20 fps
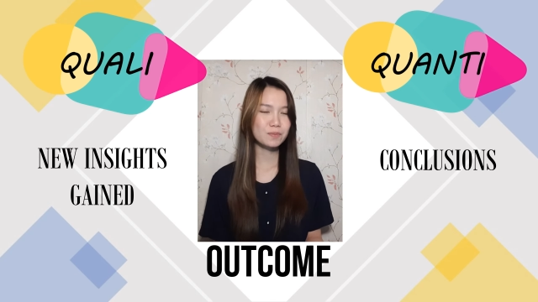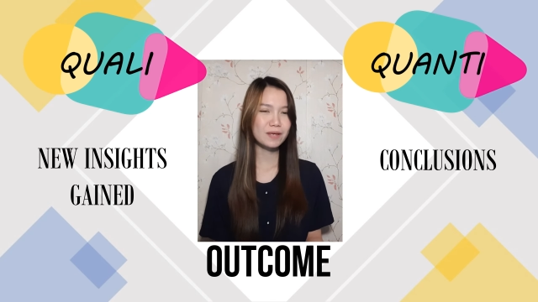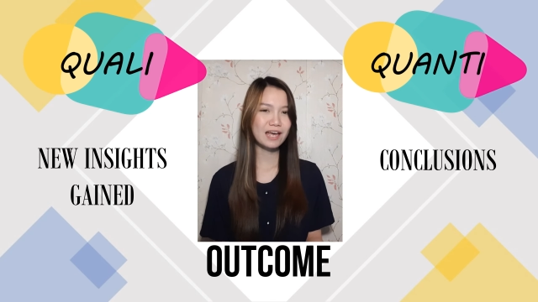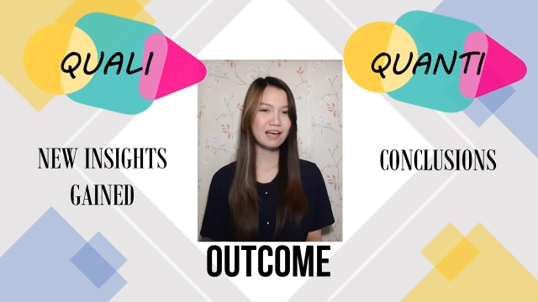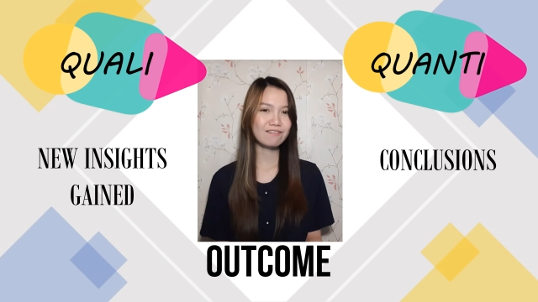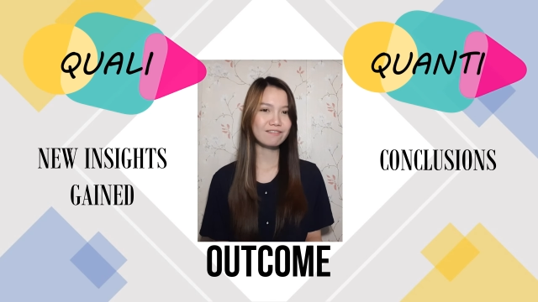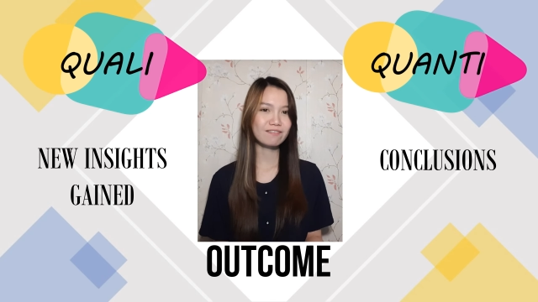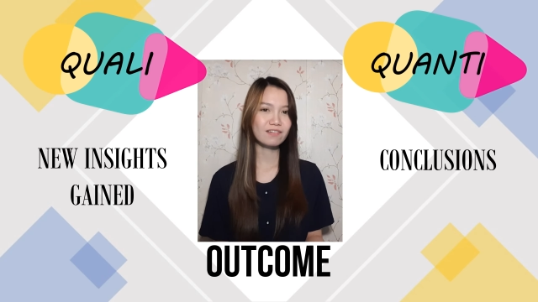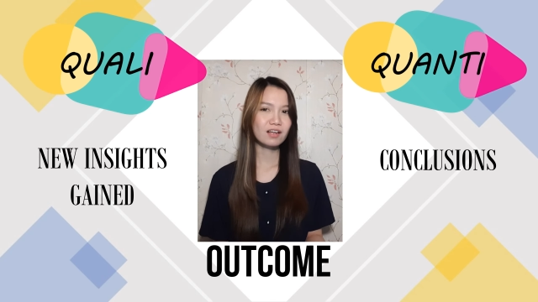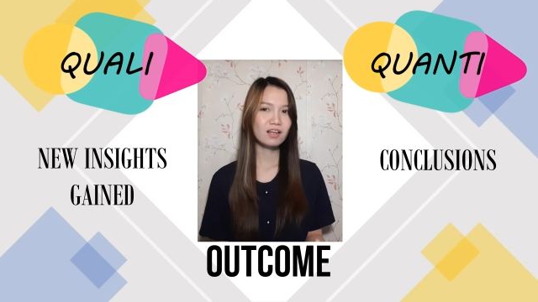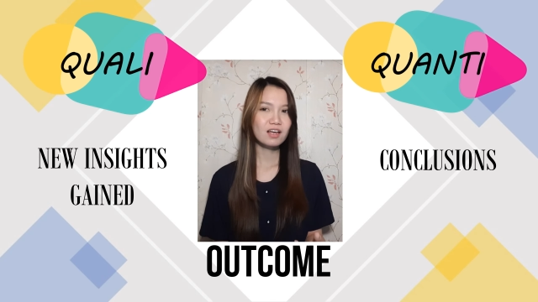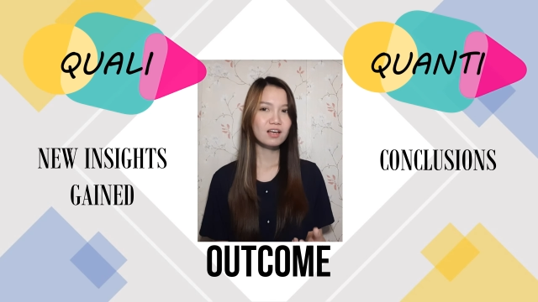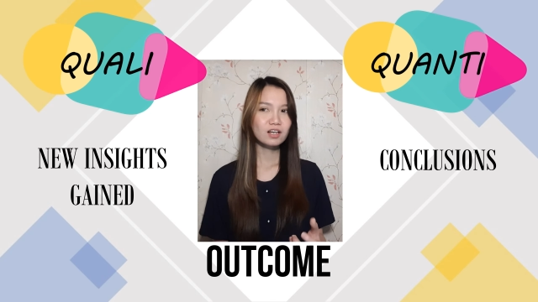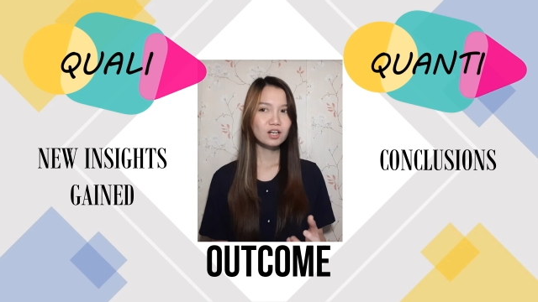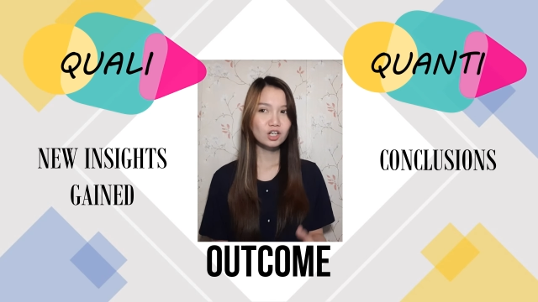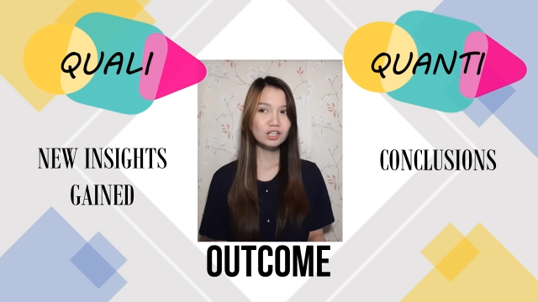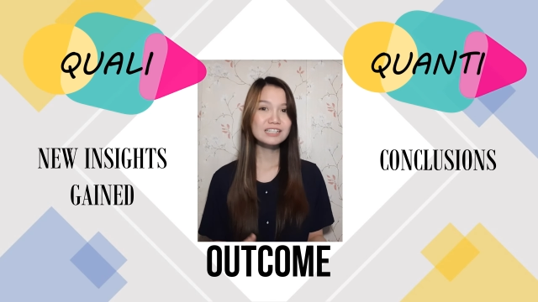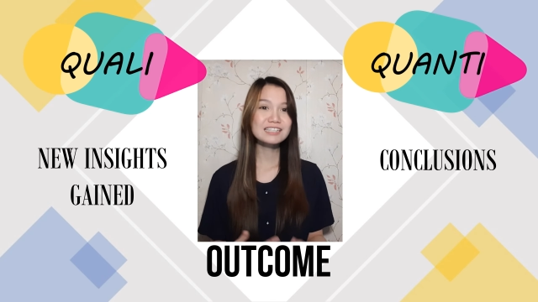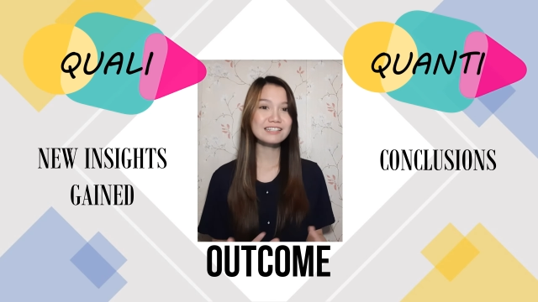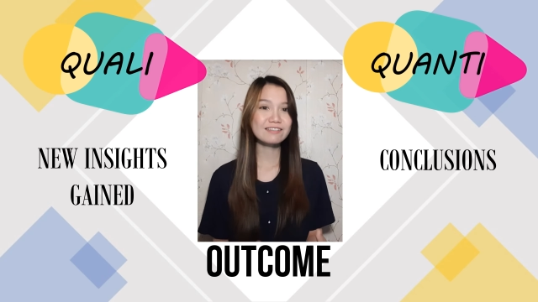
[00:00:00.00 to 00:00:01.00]
we have
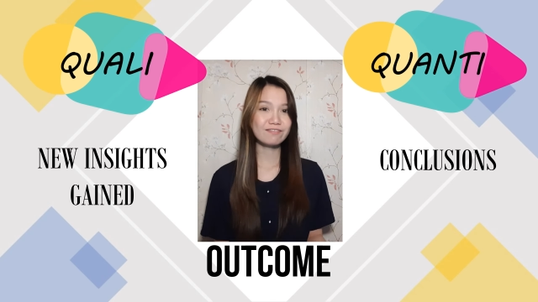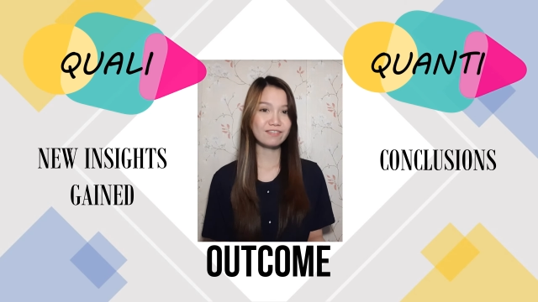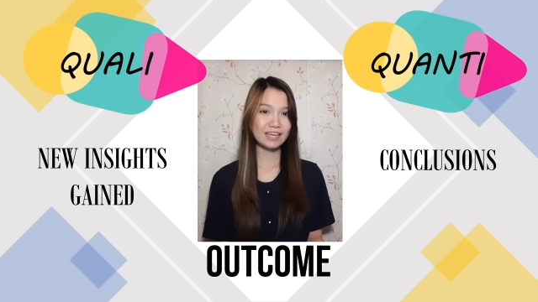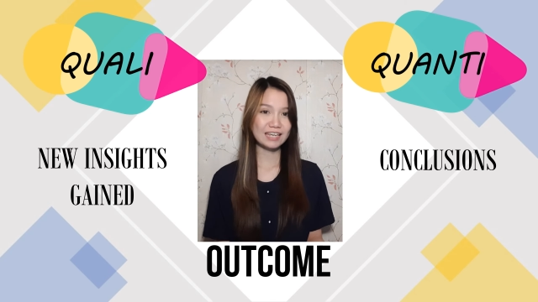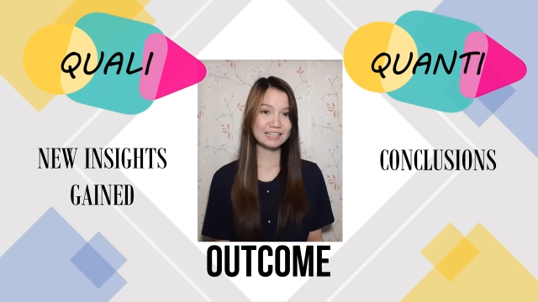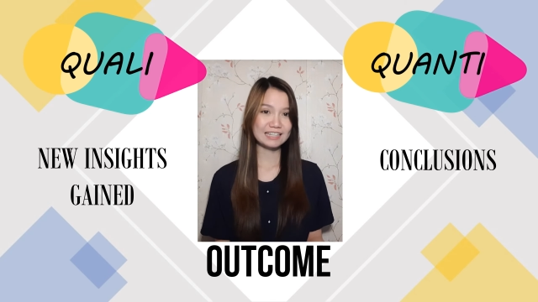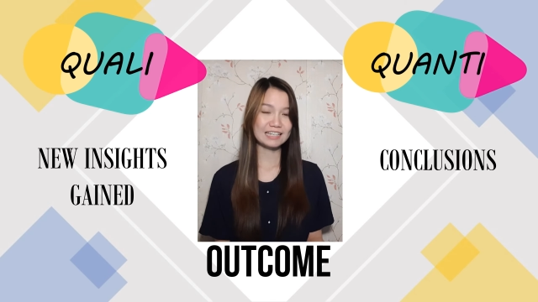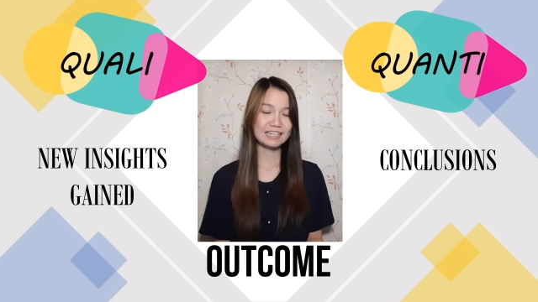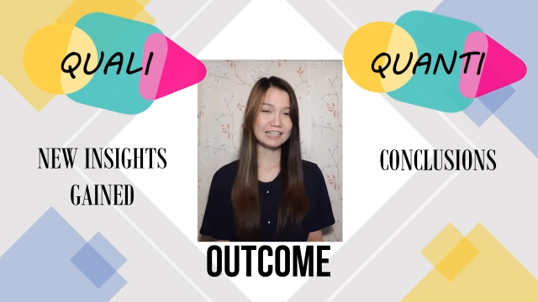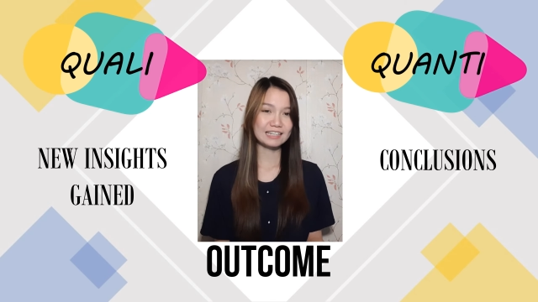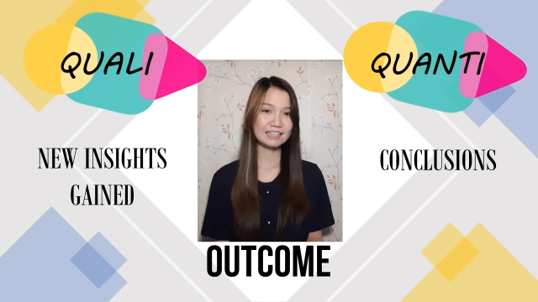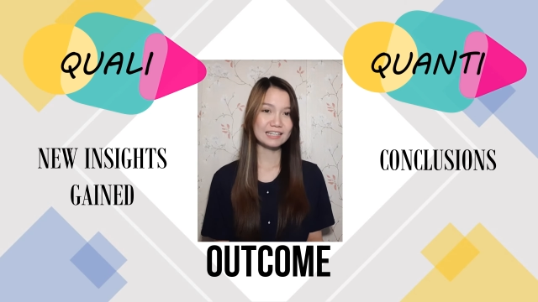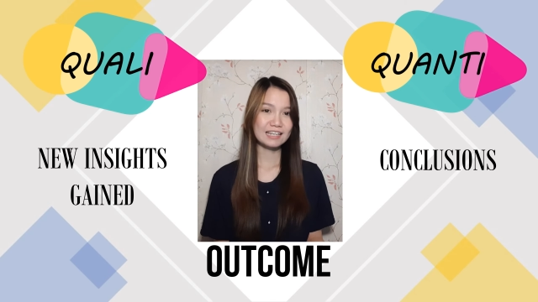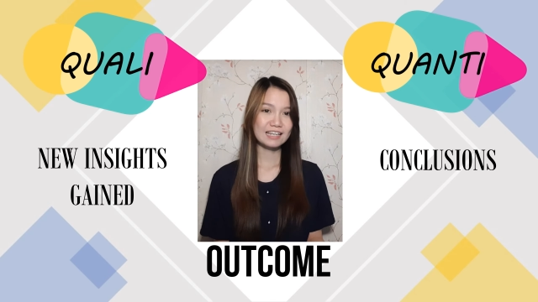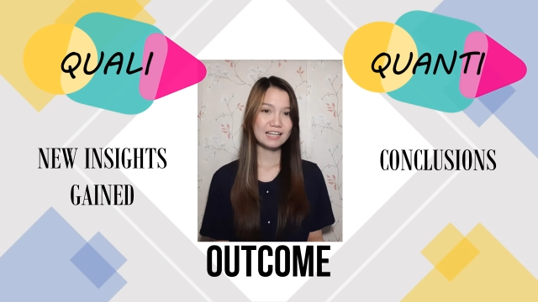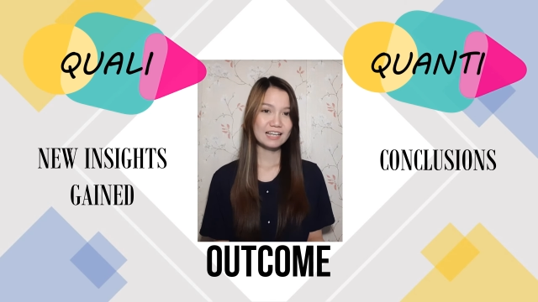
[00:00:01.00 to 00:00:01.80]
cultivated